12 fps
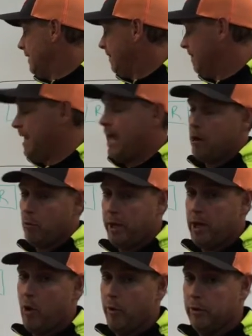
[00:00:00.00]
Then we
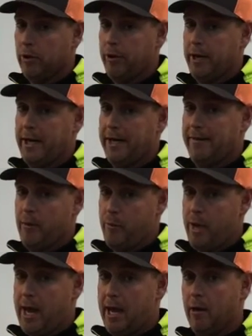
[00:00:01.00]
go and learn it into the
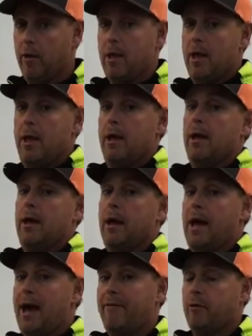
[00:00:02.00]
panel
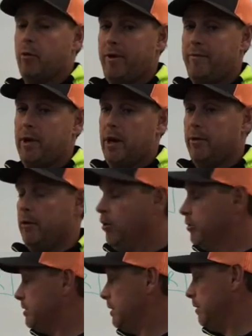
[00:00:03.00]
after we've done
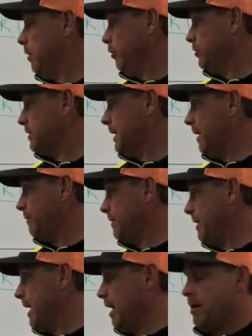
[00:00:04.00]
those steps
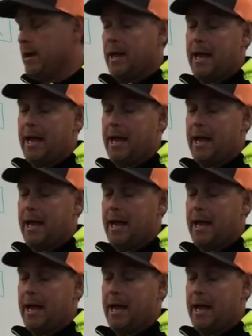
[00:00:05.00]
there.